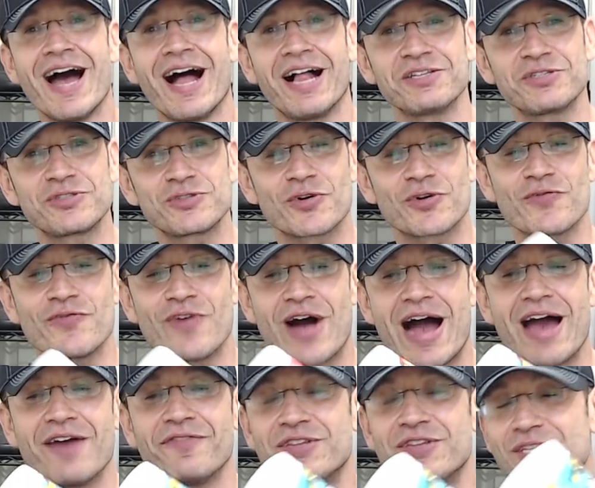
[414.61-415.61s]
I'll
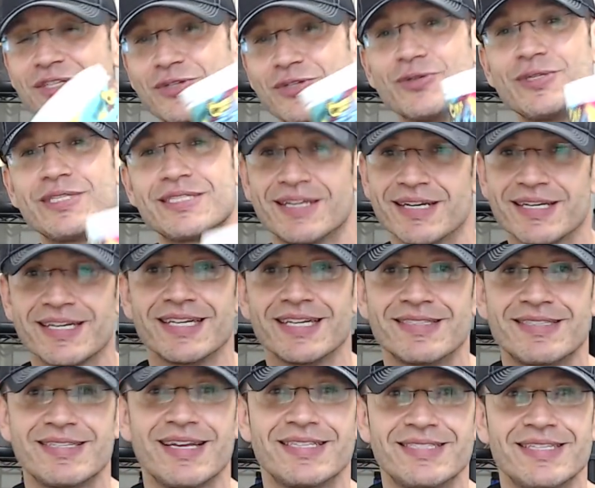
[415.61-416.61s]
survive the two
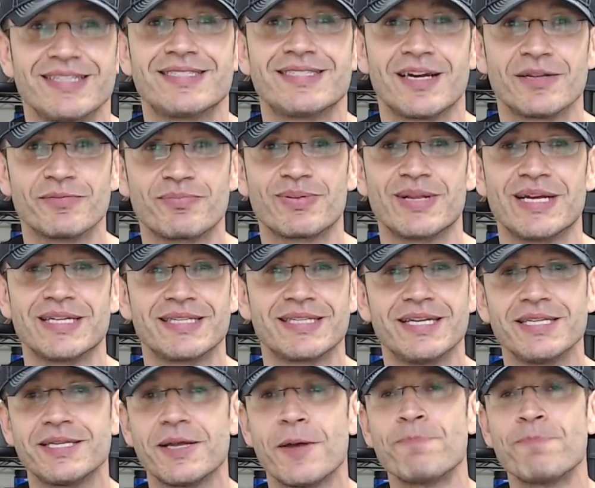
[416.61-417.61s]
seconds that it's
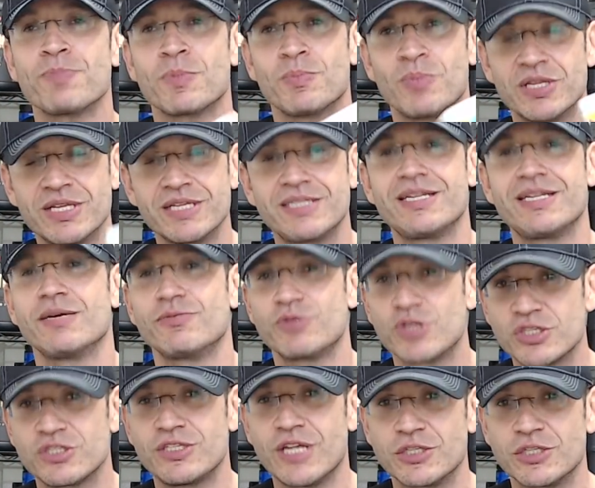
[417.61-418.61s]
unpleasant, but it,
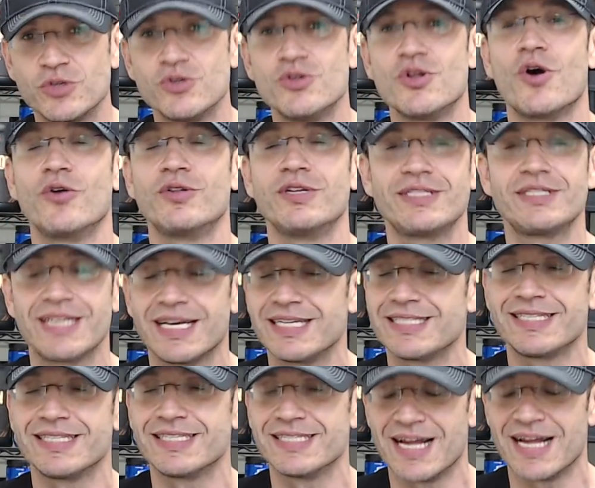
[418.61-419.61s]
just that you know, the
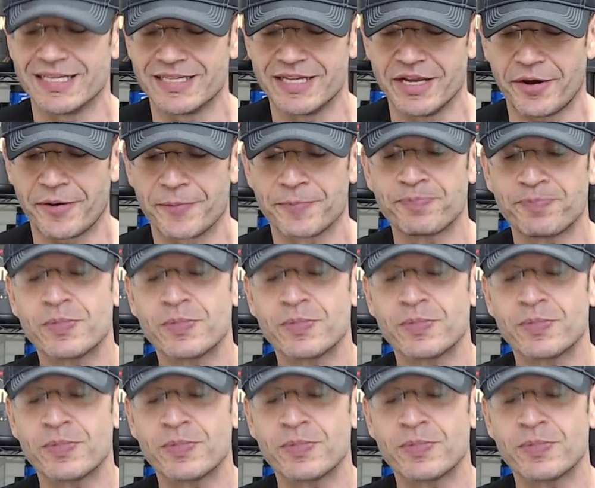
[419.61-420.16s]
taste is not there.